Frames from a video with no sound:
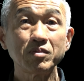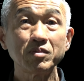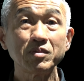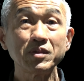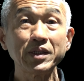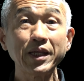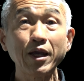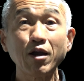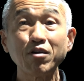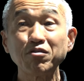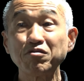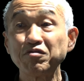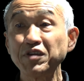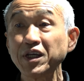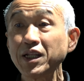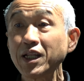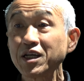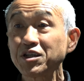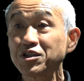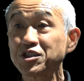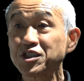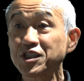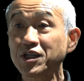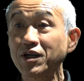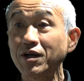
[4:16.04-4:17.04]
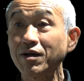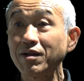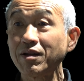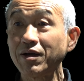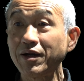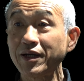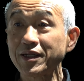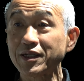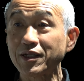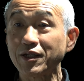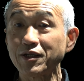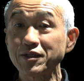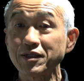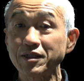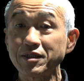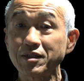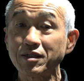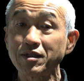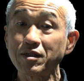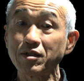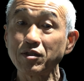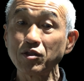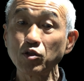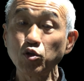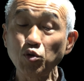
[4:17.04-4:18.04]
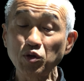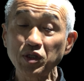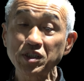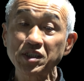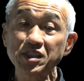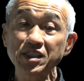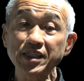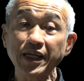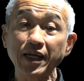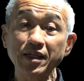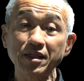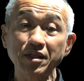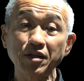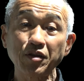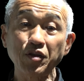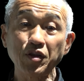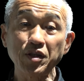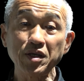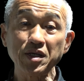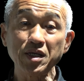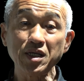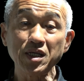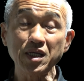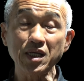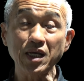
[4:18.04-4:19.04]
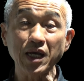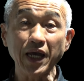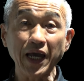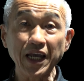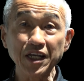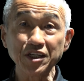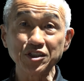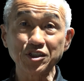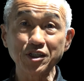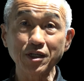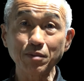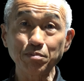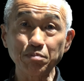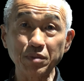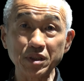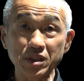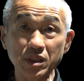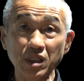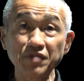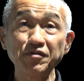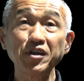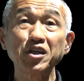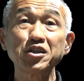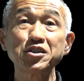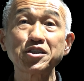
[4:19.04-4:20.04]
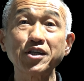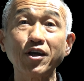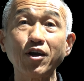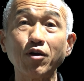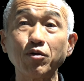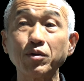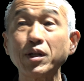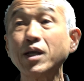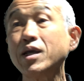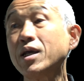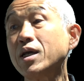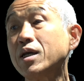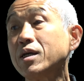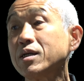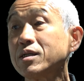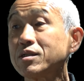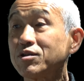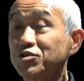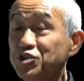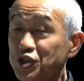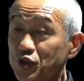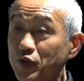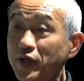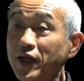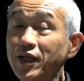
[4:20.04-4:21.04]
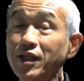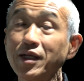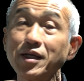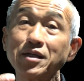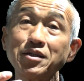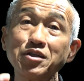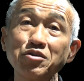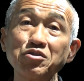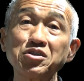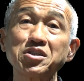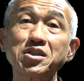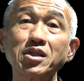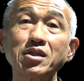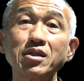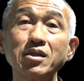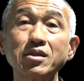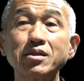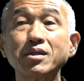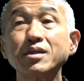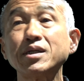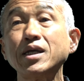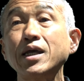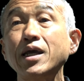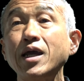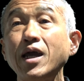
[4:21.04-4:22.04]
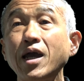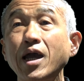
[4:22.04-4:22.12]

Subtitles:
Now, Velux Skylight looks at the Asia-Pacific zone, Australia, New Zealand,